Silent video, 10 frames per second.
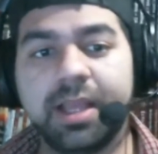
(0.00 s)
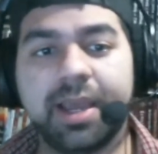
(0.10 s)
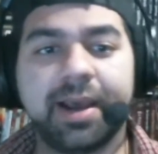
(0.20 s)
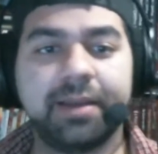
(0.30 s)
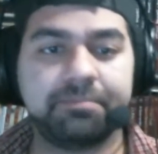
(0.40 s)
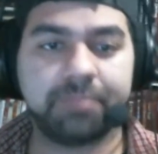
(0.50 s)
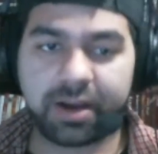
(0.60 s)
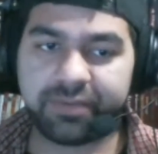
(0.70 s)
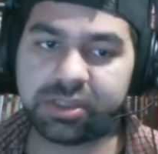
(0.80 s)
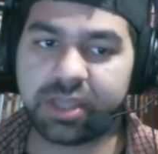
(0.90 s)
And I
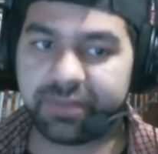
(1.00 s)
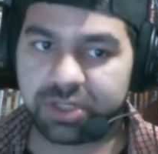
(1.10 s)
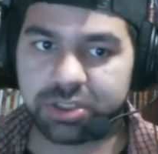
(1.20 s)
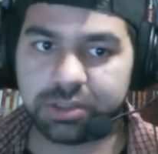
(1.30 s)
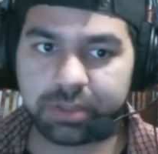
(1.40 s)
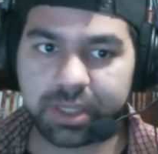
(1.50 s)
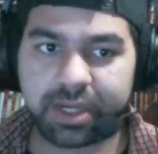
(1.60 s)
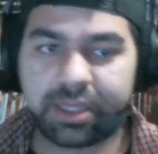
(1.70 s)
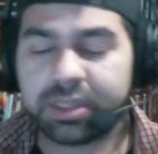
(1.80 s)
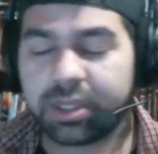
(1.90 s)
obviously have issues with
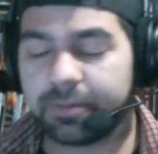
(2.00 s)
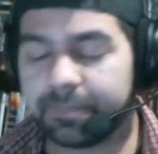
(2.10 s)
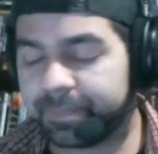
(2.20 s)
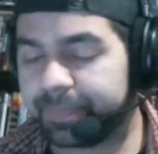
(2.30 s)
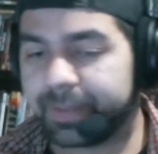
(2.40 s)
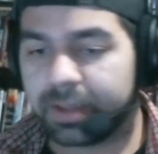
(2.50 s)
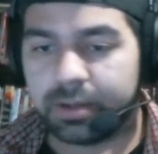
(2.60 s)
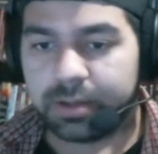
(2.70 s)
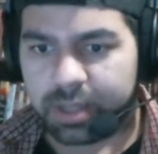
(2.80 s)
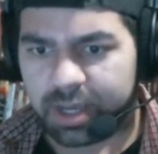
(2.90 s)
getting it there.
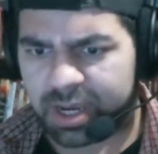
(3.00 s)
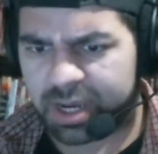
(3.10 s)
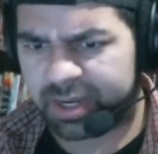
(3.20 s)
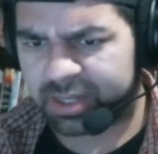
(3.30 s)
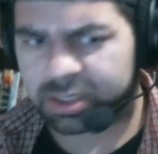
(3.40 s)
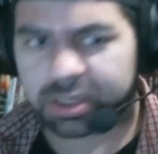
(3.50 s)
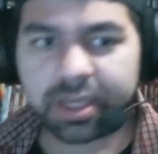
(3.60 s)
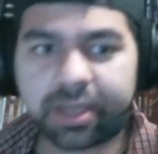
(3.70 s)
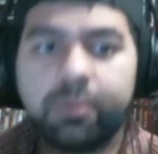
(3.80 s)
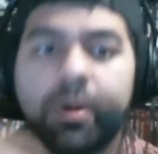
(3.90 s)
Another
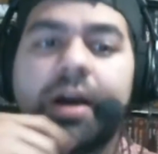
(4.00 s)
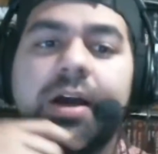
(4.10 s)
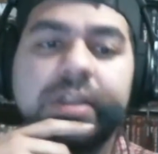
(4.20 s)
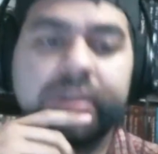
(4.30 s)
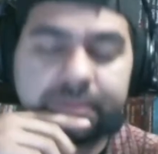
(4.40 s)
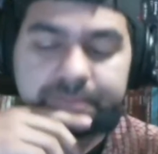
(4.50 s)
thing was,